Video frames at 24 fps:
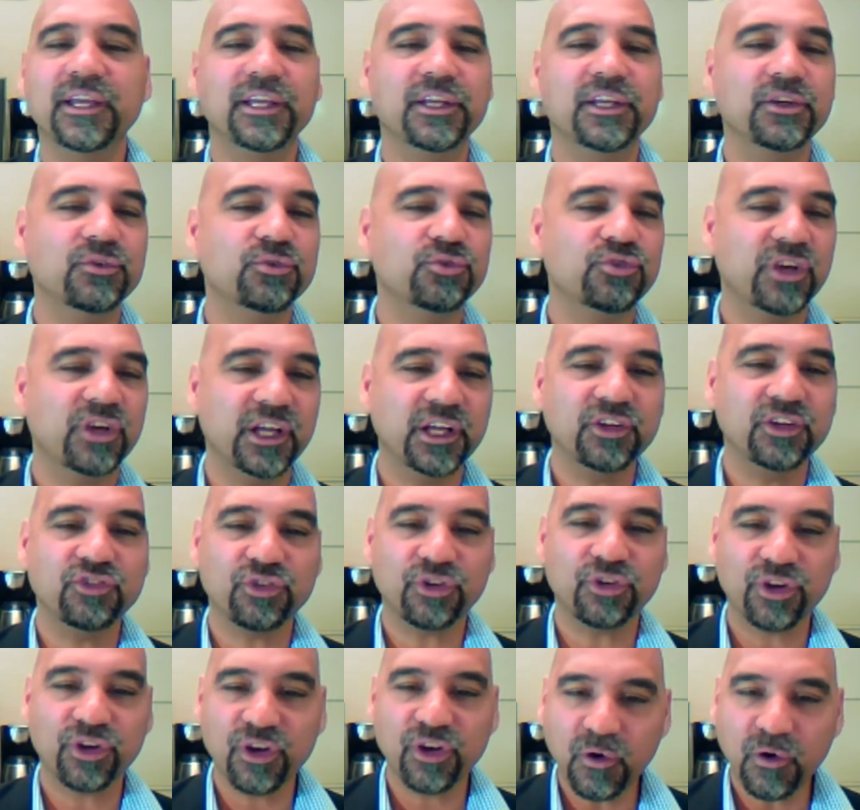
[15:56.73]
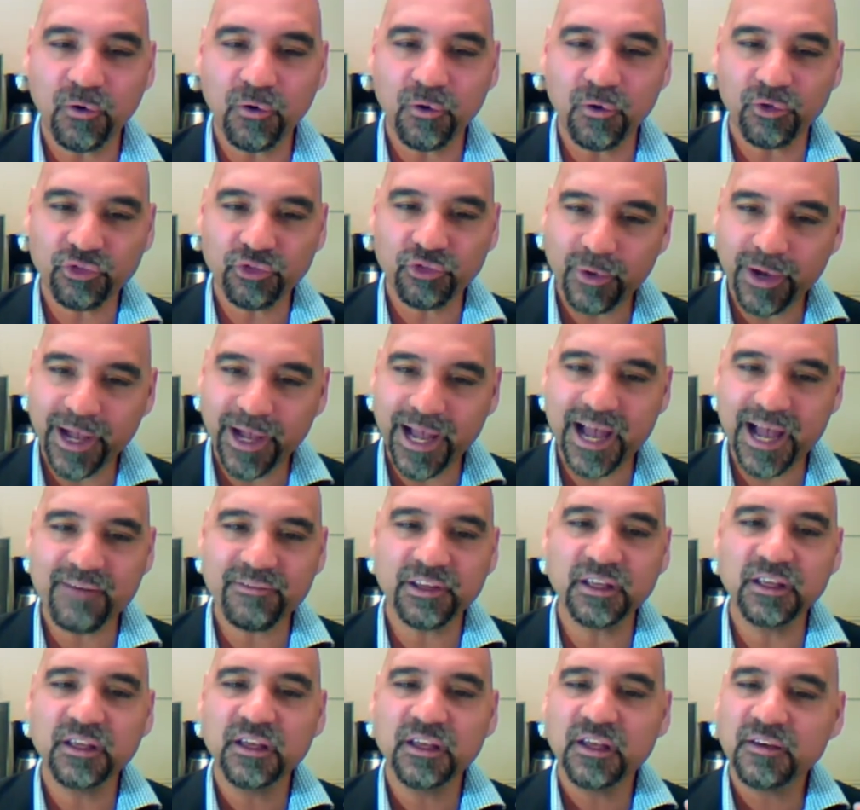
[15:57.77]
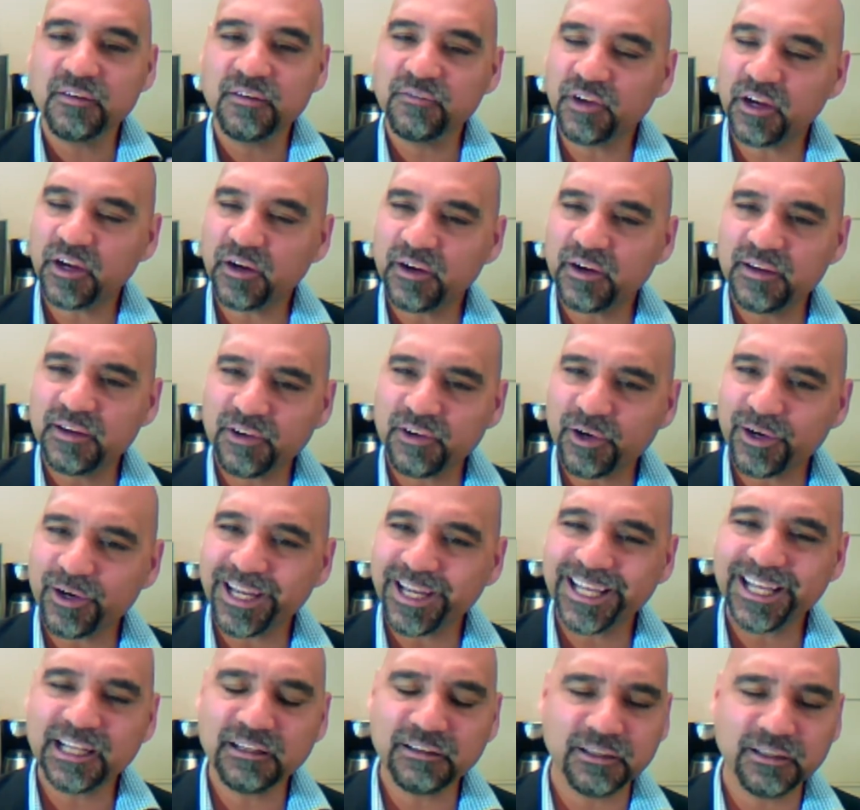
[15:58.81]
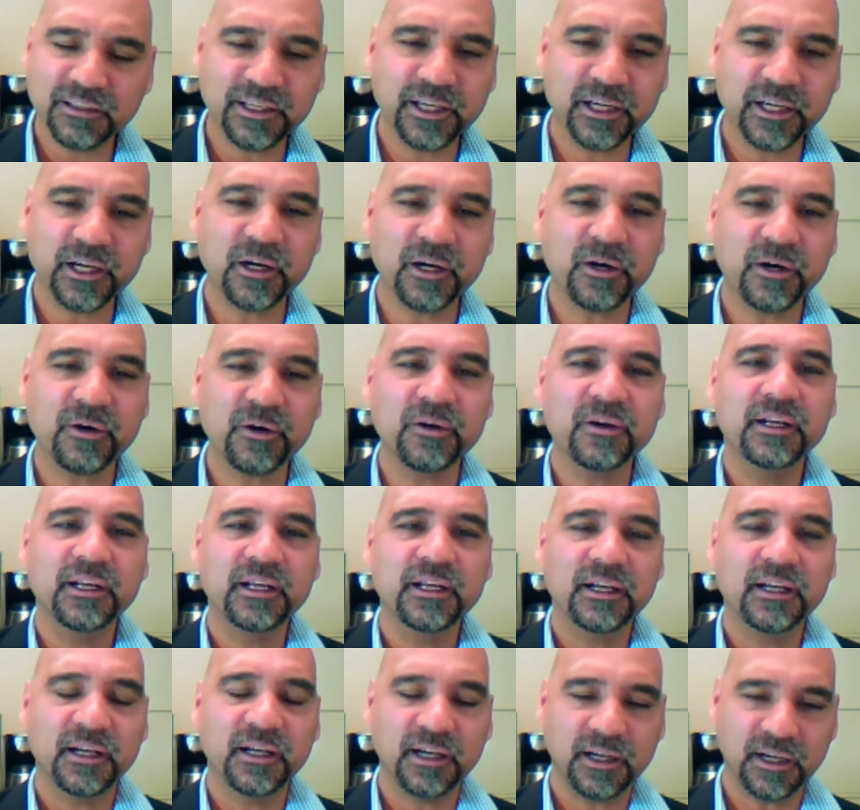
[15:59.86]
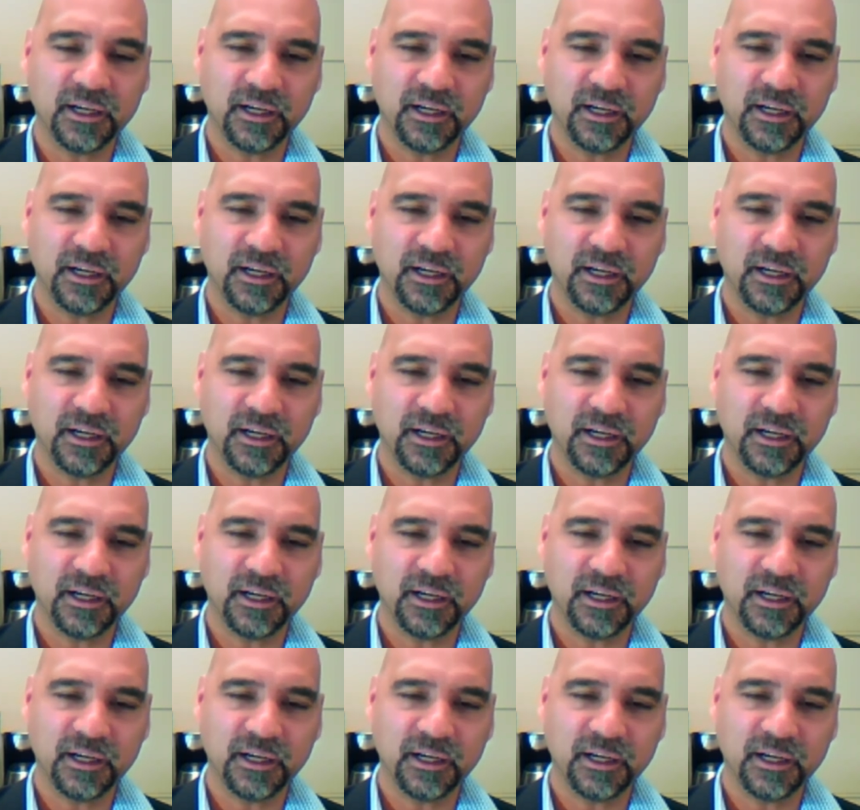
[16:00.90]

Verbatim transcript: When you change your roles, you change your goals. So having very,